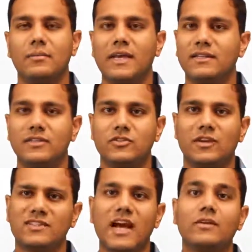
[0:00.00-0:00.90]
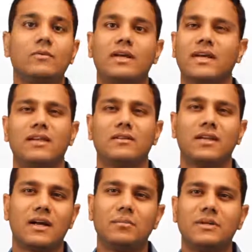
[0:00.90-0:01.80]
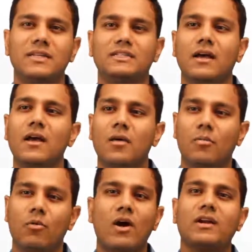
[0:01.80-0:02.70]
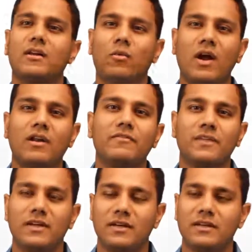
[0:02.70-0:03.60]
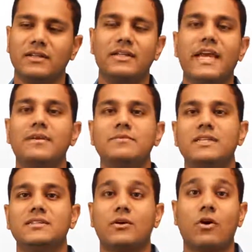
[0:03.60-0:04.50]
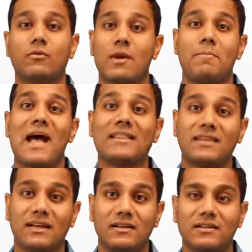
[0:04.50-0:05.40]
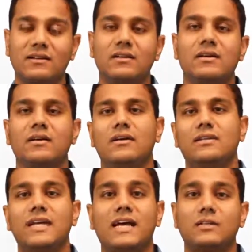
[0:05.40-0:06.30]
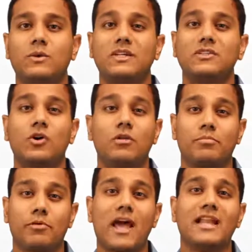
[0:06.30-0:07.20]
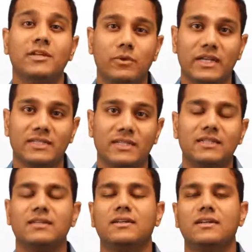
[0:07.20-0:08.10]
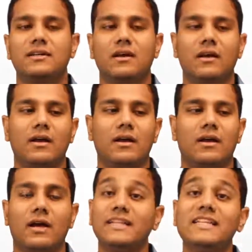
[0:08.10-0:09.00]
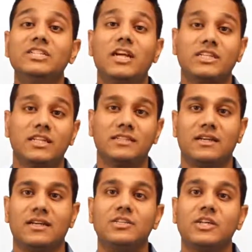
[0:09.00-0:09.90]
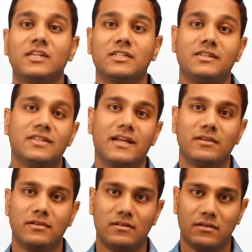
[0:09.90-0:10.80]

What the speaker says: make these drugs. I don't want to get into the companies, but one of the names is called Repatha, the other one is called Praluent. The injections are injections that